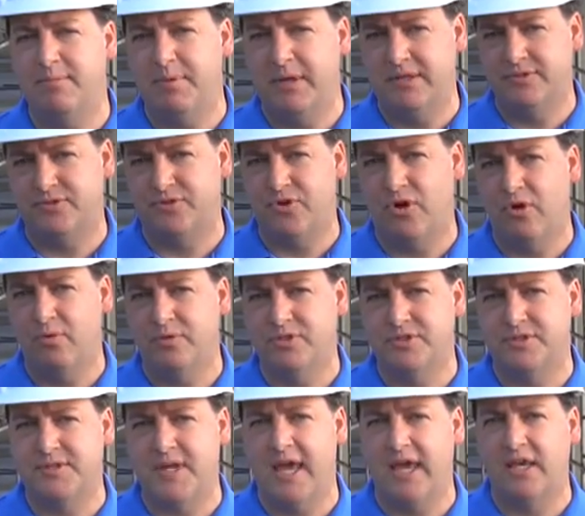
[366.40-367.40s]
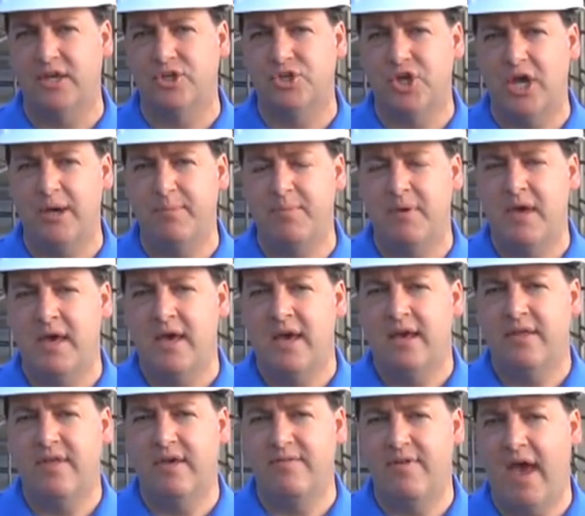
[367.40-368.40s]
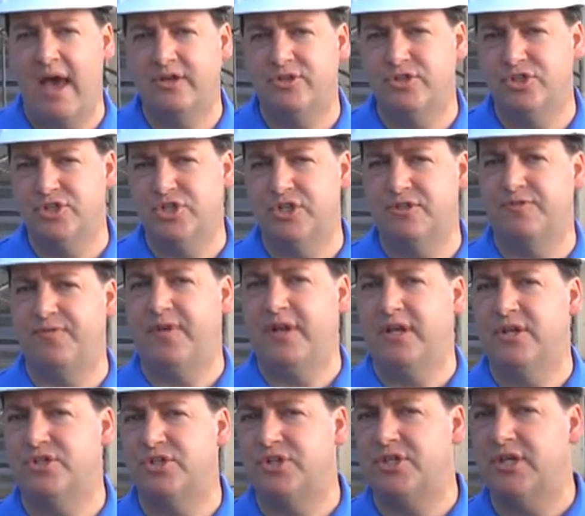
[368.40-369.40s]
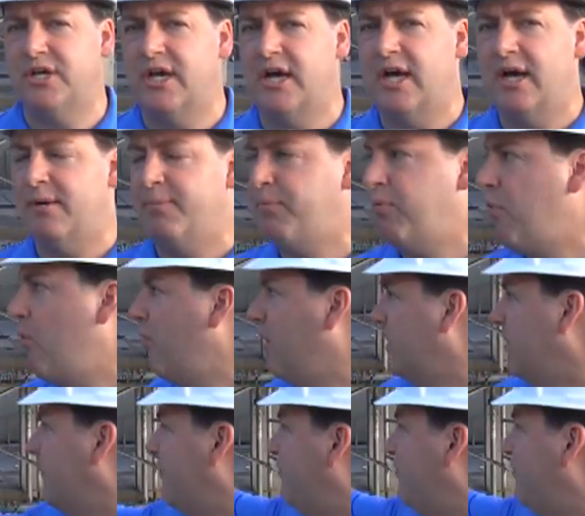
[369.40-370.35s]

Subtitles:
Bistro, which is taking shape. They've actually just finished pouring the